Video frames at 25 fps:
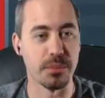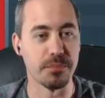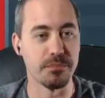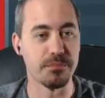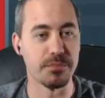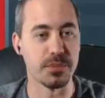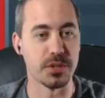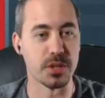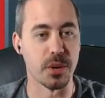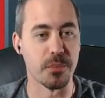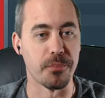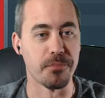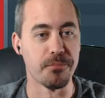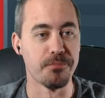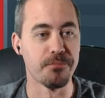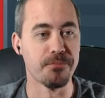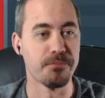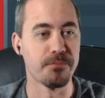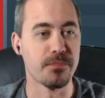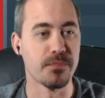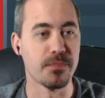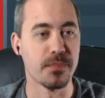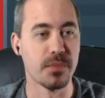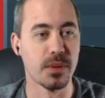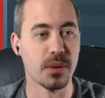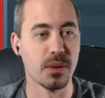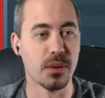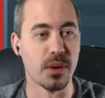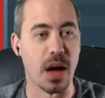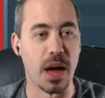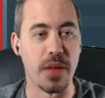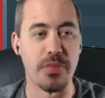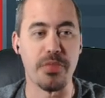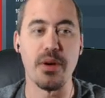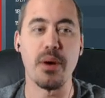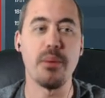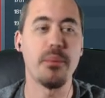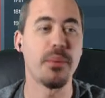So I
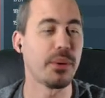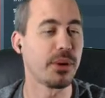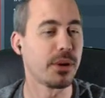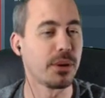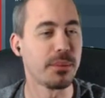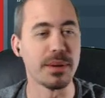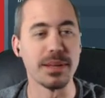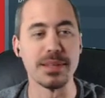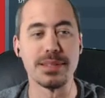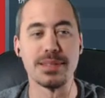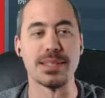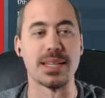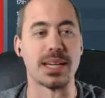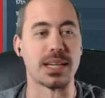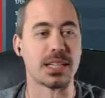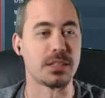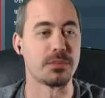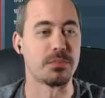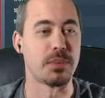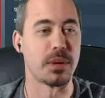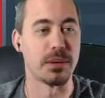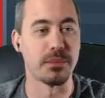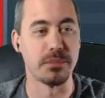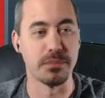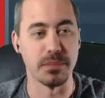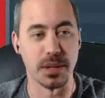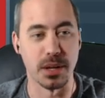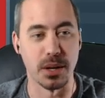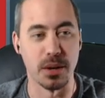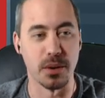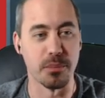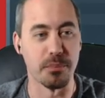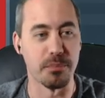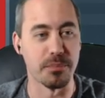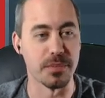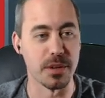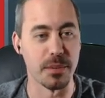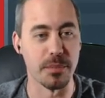thought we were going to be at six, but you know
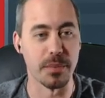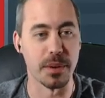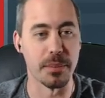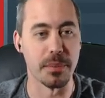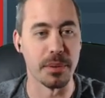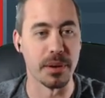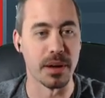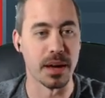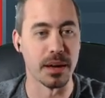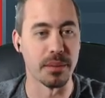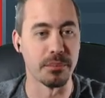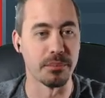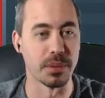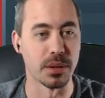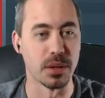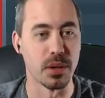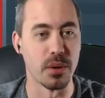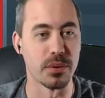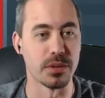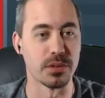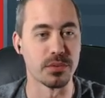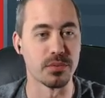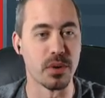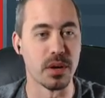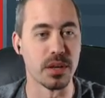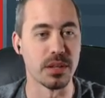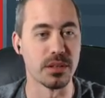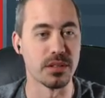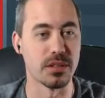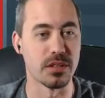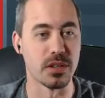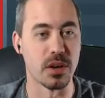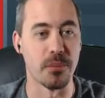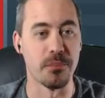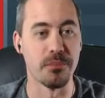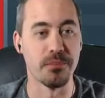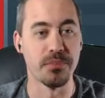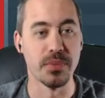somebody behind, below us won,
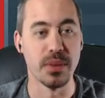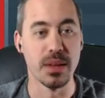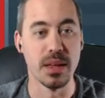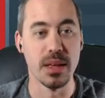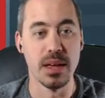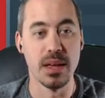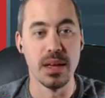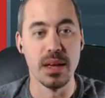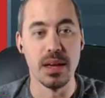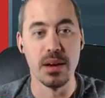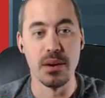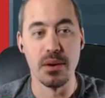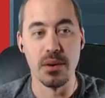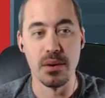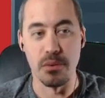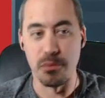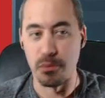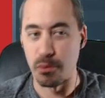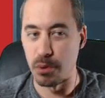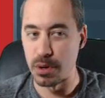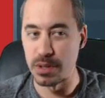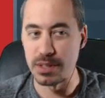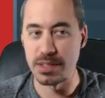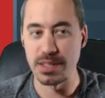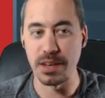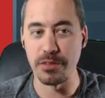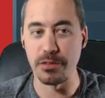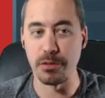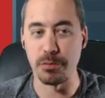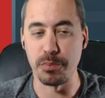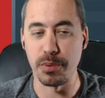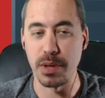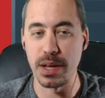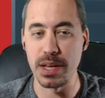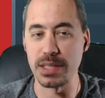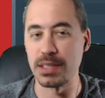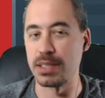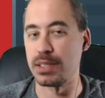so we're in seventh
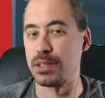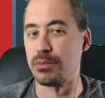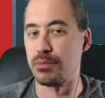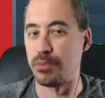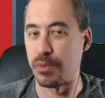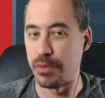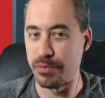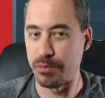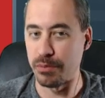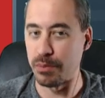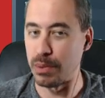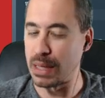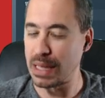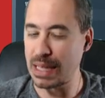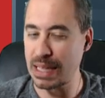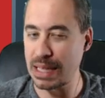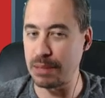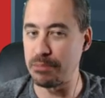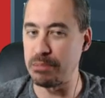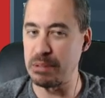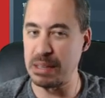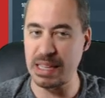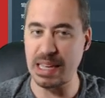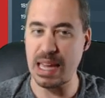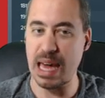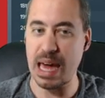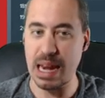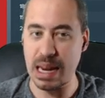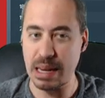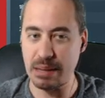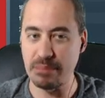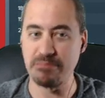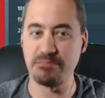place. We've we gotta